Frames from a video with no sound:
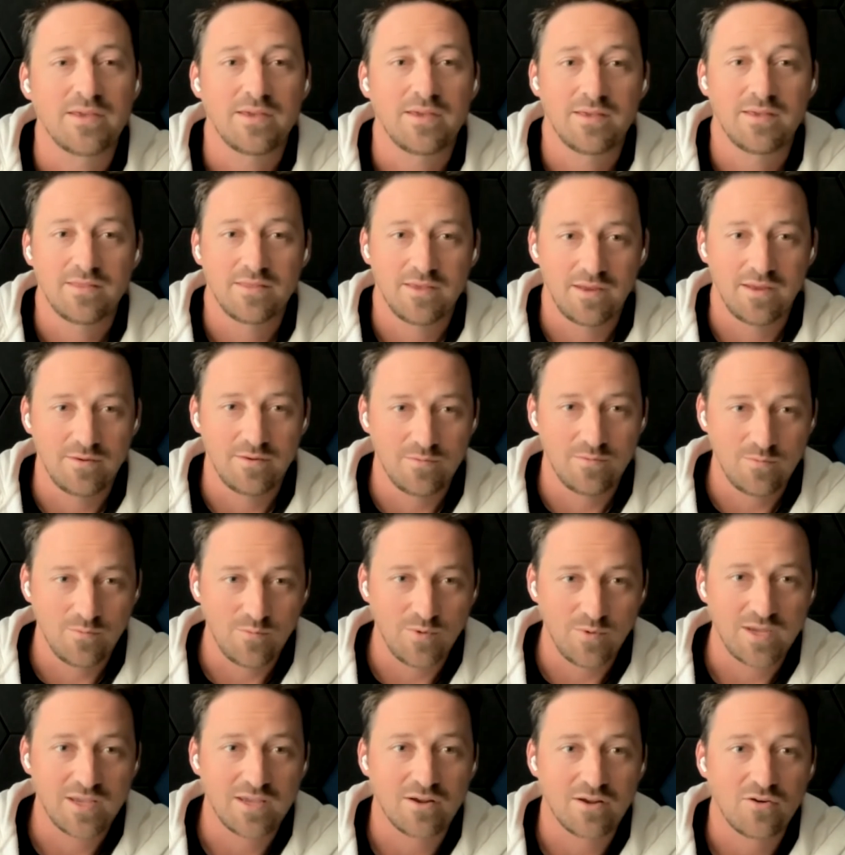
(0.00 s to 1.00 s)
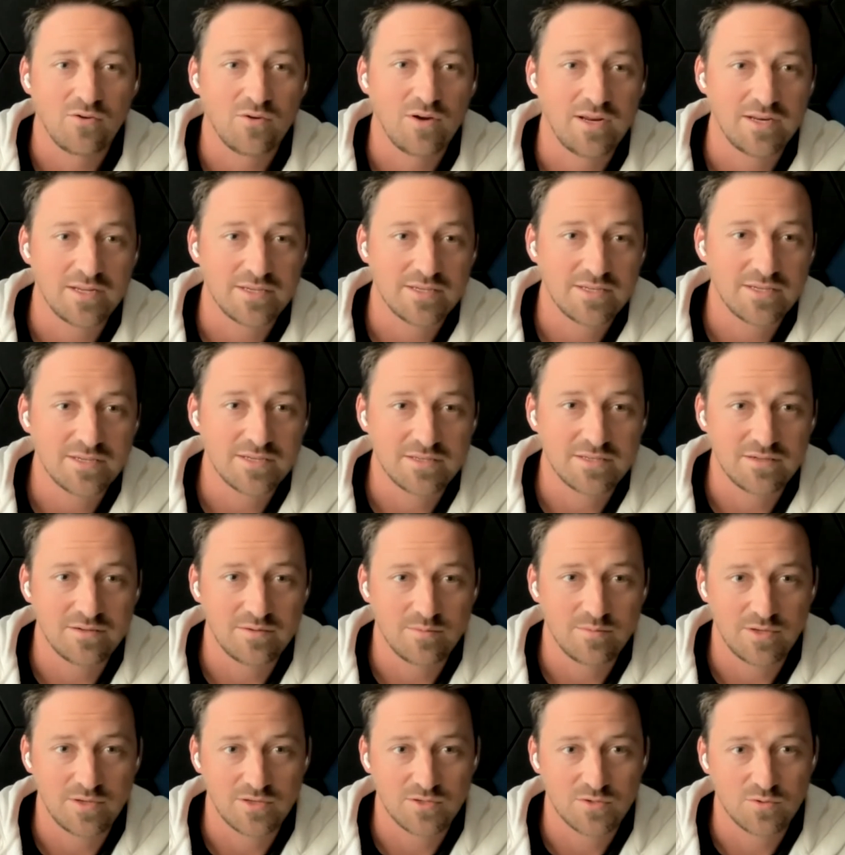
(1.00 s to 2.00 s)
then we can create a
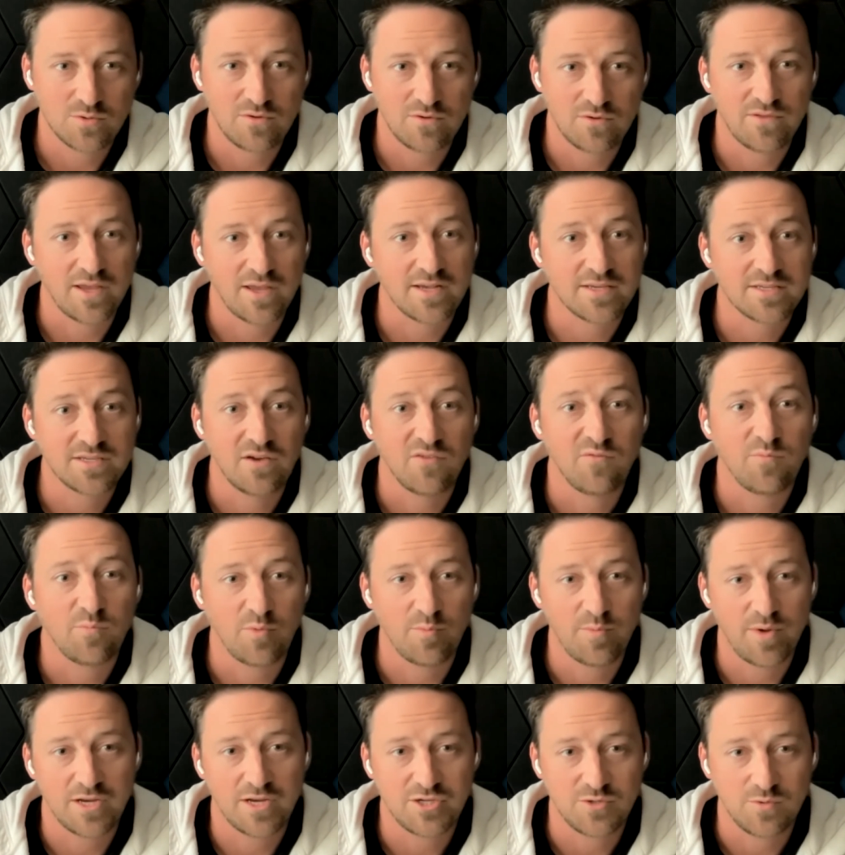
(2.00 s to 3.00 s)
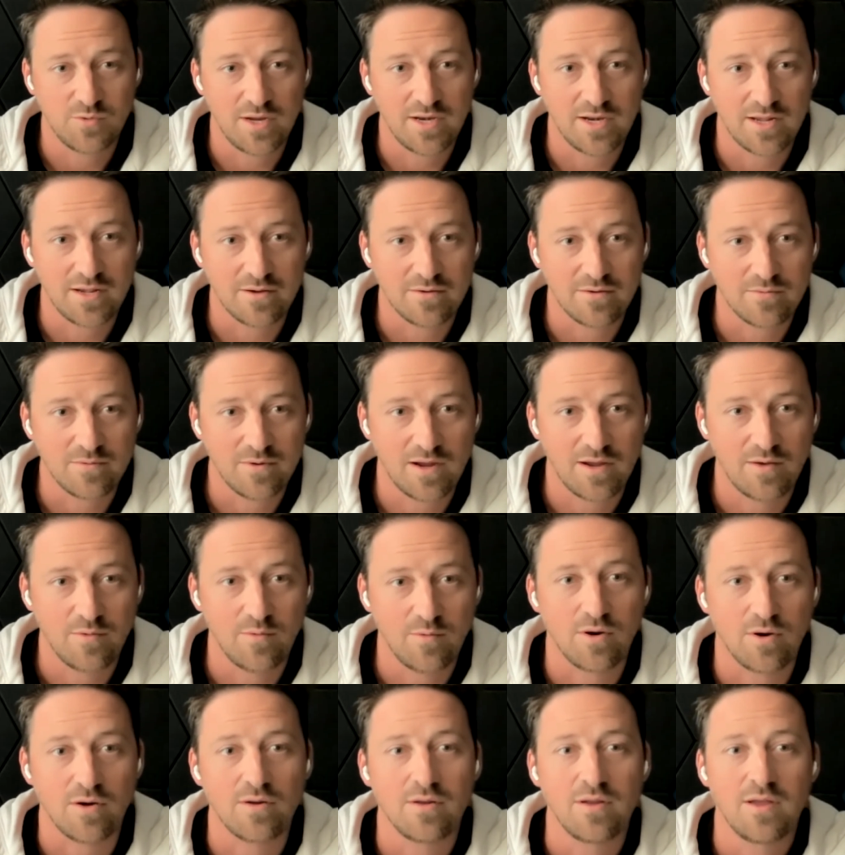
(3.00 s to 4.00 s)
system that's sort of like self-perpetuating, right?
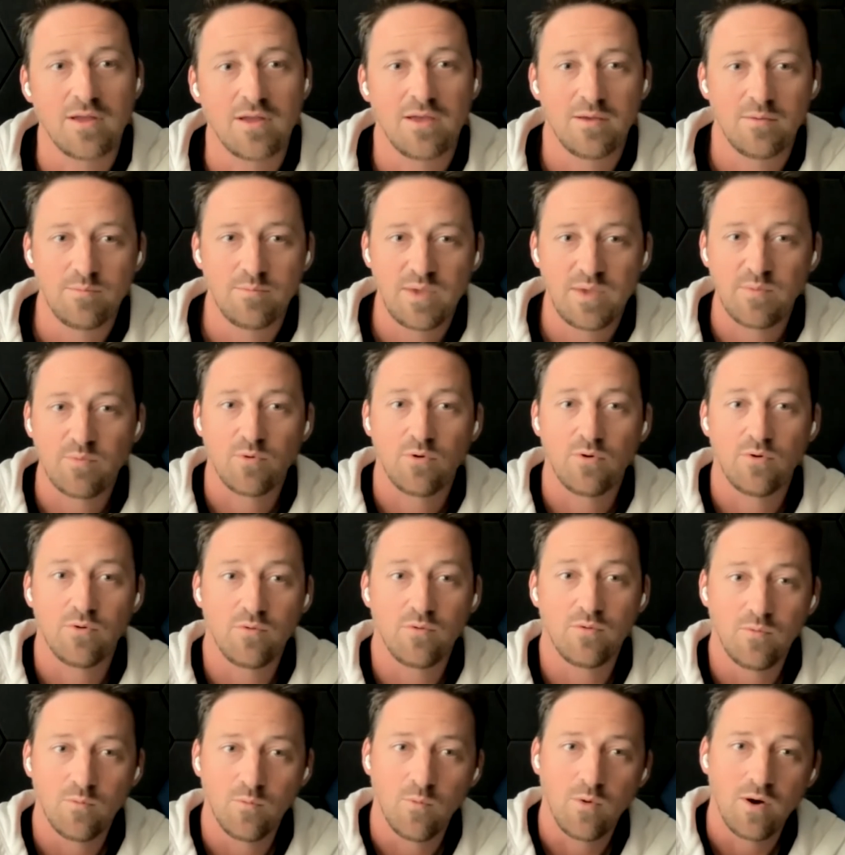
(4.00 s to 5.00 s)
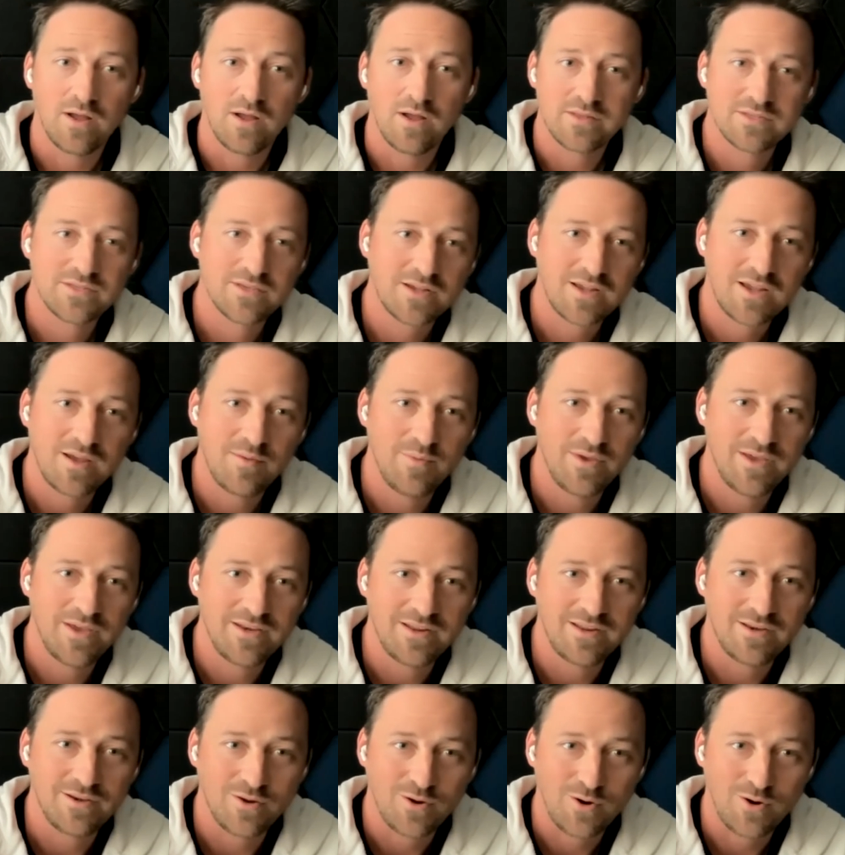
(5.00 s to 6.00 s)
Where people want to come in
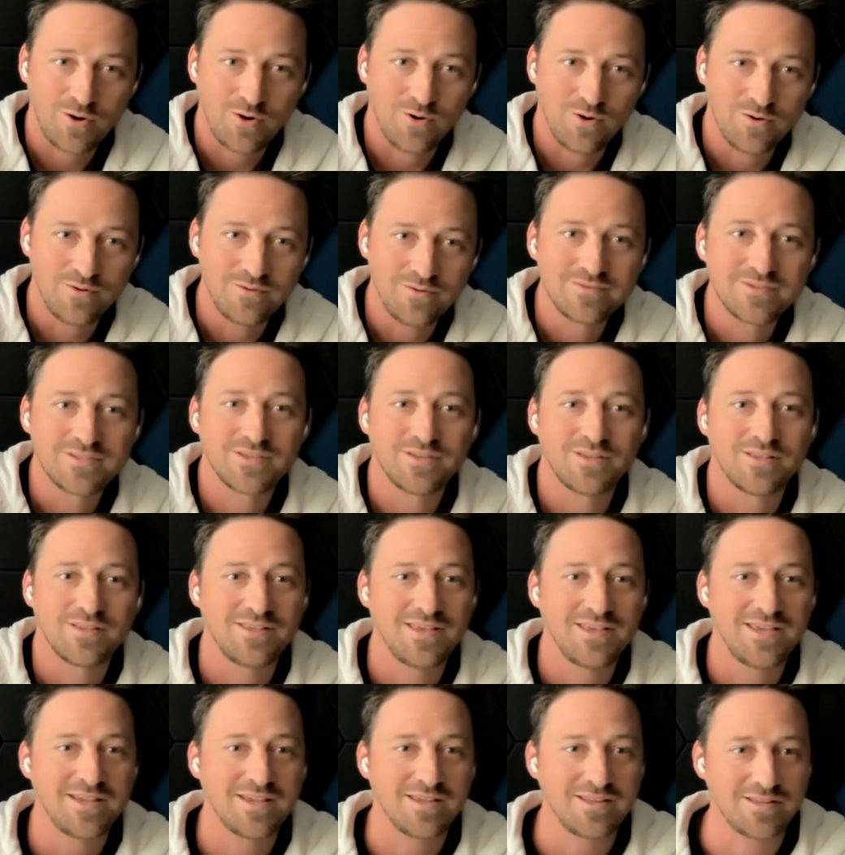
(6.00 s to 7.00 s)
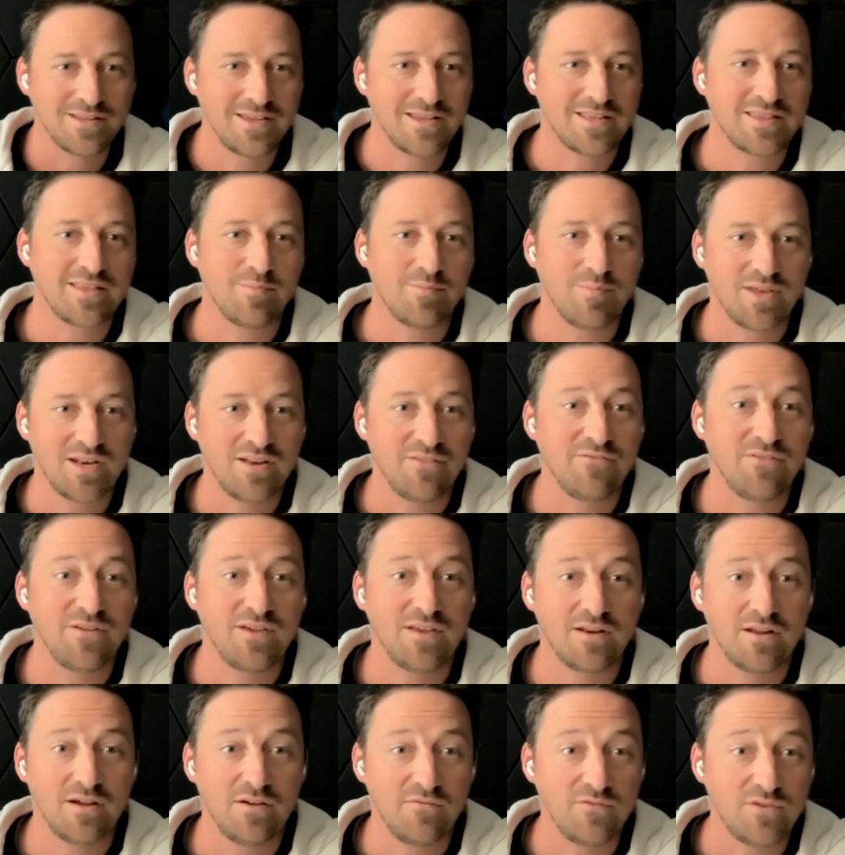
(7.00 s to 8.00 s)
and earn so that they can get the
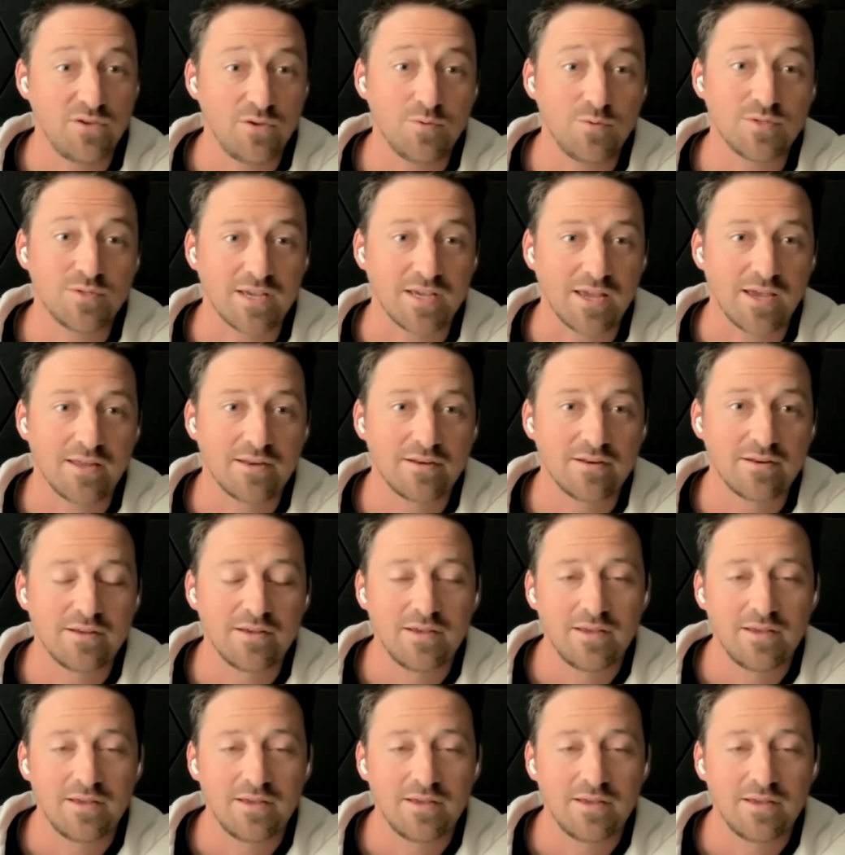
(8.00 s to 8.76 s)
benefit of using it.